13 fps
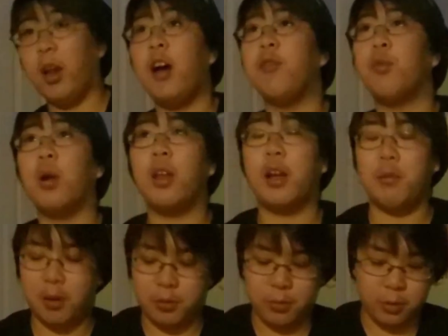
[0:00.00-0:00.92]
have one light in
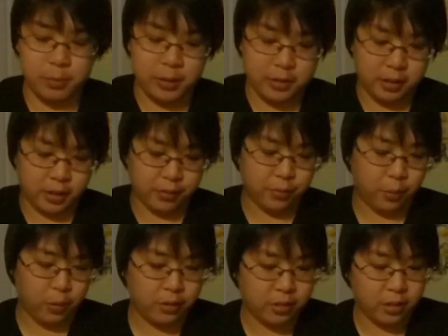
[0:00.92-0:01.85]
my room, and it's, a
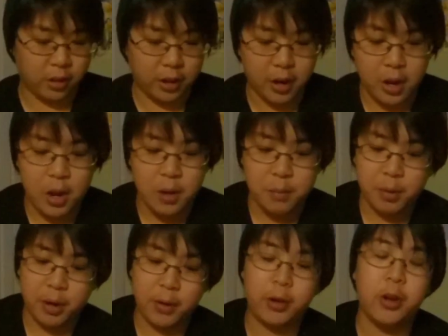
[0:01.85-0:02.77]
fluorescent light.
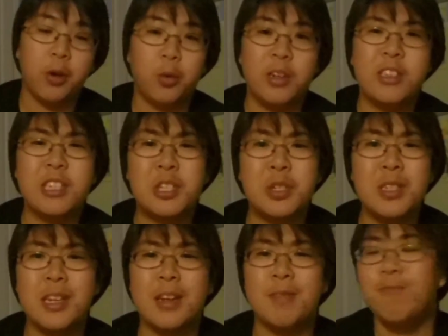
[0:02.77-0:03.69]
But here we go, One Take
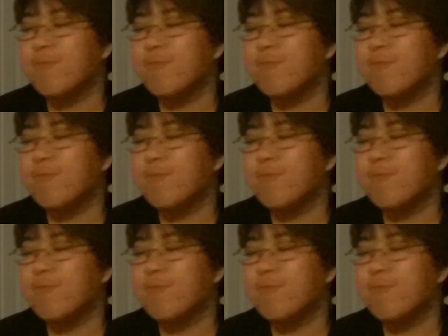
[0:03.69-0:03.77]
Tuesday.